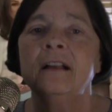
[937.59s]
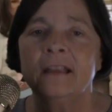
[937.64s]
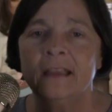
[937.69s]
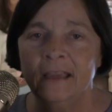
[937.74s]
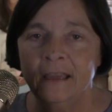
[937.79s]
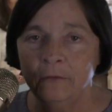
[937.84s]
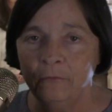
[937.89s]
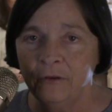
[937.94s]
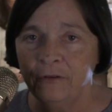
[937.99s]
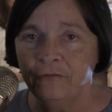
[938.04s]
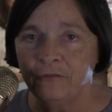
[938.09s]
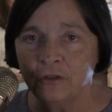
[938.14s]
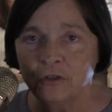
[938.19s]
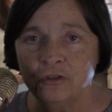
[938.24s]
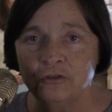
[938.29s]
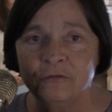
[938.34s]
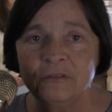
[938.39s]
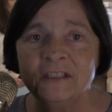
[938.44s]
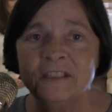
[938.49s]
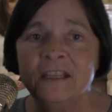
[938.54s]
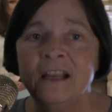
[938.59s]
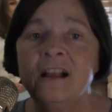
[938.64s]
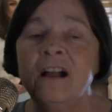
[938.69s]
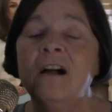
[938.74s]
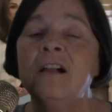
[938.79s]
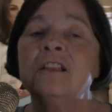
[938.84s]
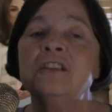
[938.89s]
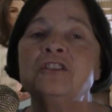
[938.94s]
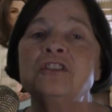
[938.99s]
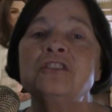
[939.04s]
get referred to a
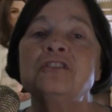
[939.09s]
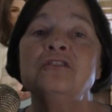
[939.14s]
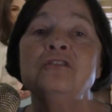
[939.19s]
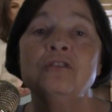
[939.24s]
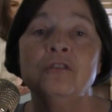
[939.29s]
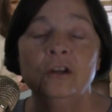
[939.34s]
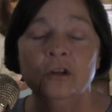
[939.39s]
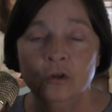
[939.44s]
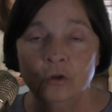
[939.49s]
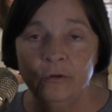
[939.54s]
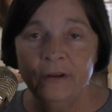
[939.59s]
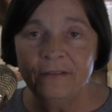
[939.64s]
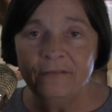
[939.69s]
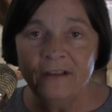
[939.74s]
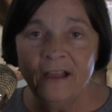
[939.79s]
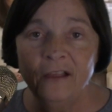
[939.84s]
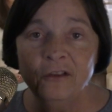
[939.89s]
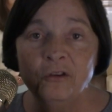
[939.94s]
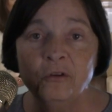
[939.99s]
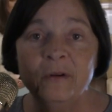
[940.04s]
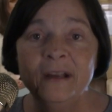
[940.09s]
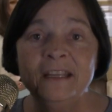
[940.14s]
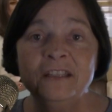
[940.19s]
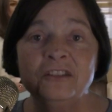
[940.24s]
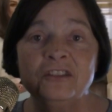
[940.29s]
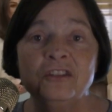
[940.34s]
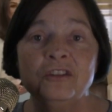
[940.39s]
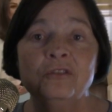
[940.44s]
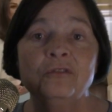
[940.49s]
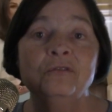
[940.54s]
psychologist who
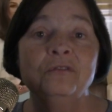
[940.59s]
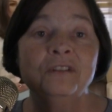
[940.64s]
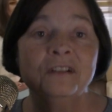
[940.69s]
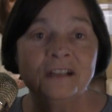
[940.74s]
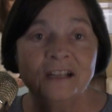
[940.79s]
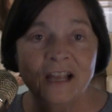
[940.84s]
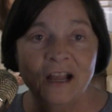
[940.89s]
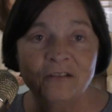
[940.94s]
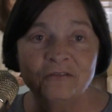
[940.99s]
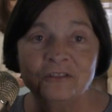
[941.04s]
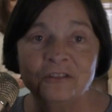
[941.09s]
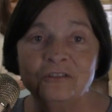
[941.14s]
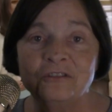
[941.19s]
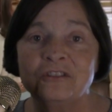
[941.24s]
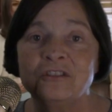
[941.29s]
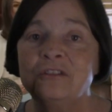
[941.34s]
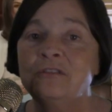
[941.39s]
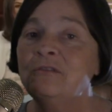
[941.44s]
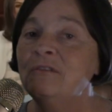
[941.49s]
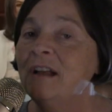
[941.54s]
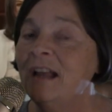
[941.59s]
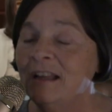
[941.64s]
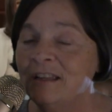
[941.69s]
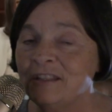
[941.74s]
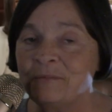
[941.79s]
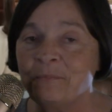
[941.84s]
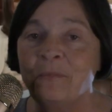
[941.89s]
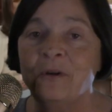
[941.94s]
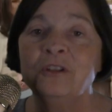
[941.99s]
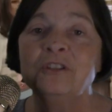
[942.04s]
evaluates you, counsels you,
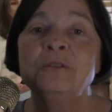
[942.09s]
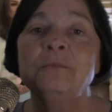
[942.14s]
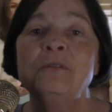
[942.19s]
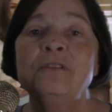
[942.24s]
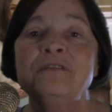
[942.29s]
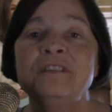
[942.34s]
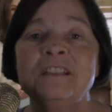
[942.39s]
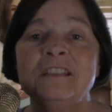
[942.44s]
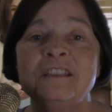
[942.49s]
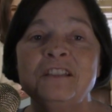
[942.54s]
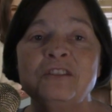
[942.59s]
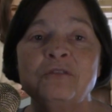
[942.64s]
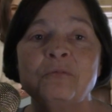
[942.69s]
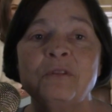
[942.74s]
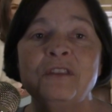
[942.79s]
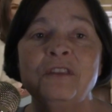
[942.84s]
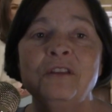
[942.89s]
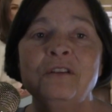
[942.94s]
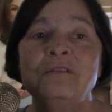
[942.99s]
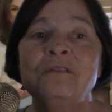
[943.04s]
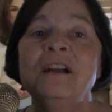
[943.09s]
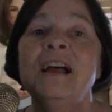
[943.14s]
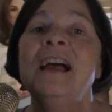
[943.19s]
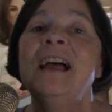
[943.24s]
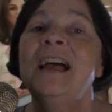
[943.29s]
has multiple visits with you,